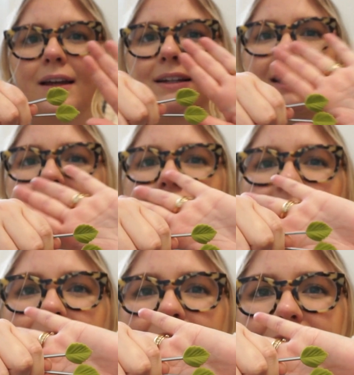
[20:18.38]
needle
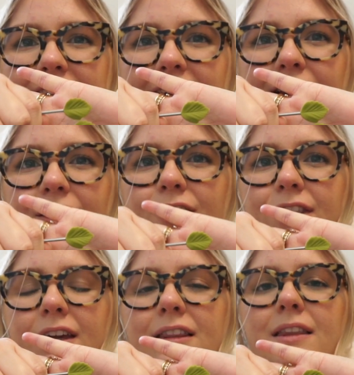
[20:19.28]
covers, another
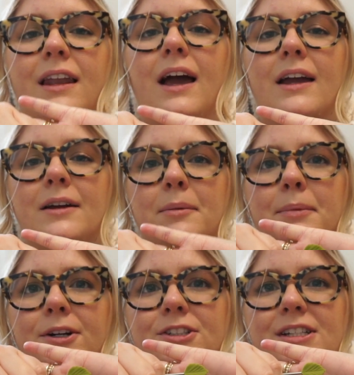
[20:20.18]
thing that I
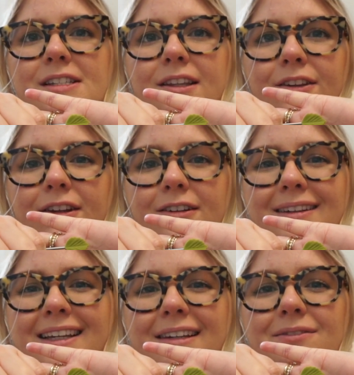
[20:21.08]
purchased, they're little
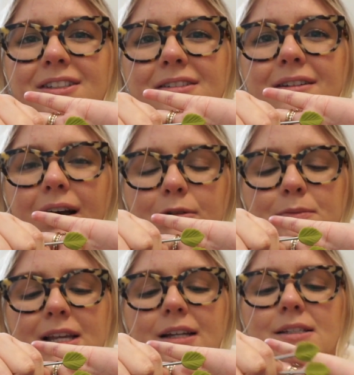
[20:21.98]
leaves. I'm
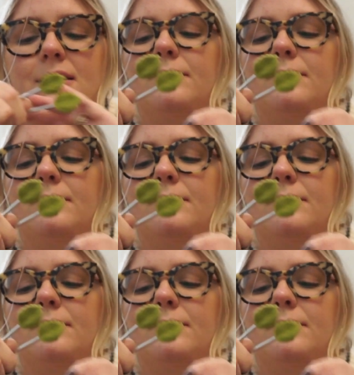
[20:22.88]
obsessed.